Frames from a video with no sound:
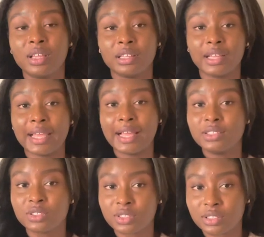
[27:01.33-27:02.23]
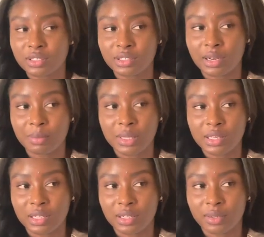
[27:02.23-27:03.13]
the ends are, I mean,
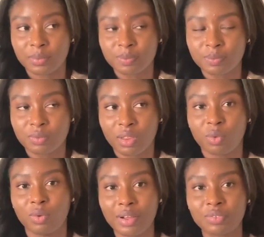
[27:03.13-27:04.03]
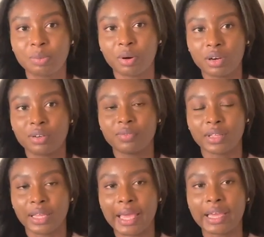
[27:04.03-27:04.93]
the left part of
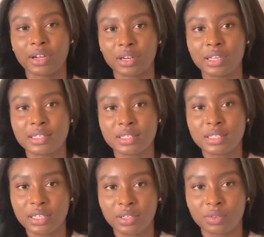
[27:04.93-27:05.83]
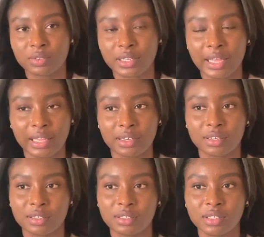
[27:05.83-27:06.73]
the hair is sealed
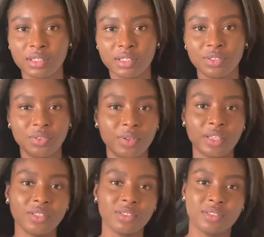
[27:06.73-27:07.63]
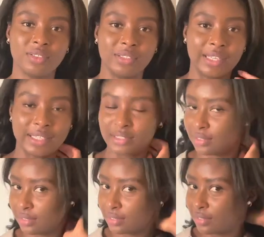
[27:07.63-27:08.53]
and you can just like,
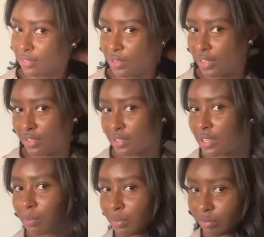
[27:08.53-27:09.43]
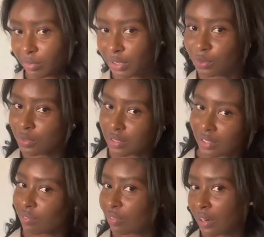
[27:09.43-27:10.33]
you can just keep reusing
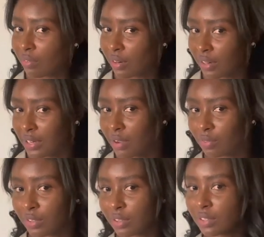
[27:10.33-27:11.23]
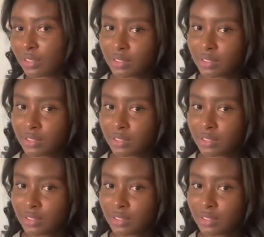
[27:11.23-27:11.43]
it forever and ever.